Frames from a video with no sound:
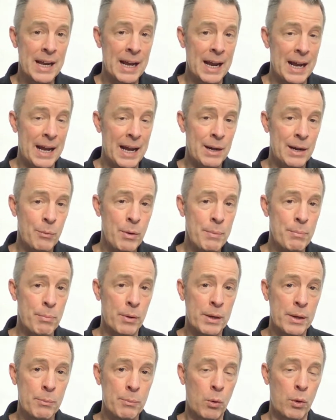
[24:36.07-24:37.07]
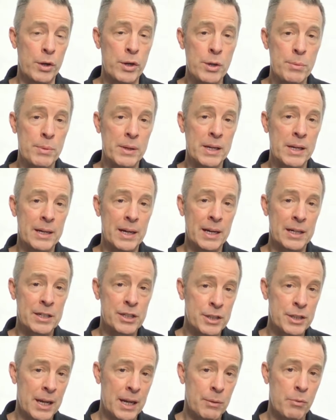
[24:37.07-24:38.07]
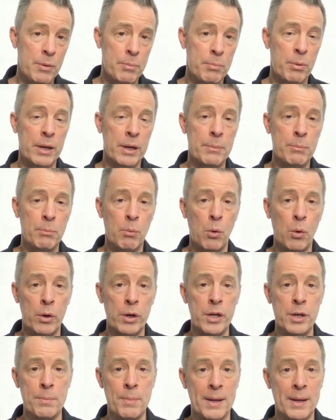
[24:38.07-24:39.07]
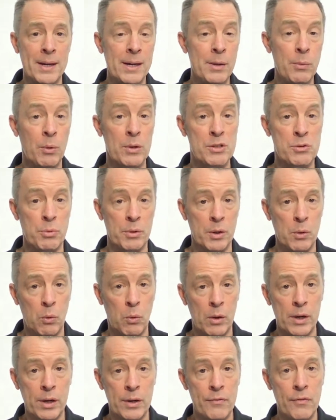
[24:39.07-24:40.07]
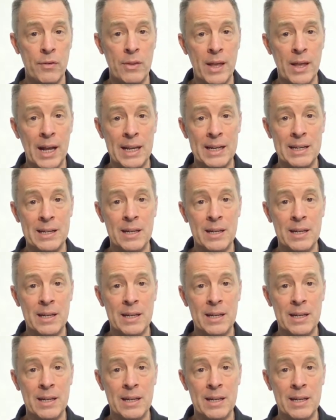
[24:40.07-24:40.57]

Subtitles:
How do we bring more human connection? How do we bring more humanity? What's required for that?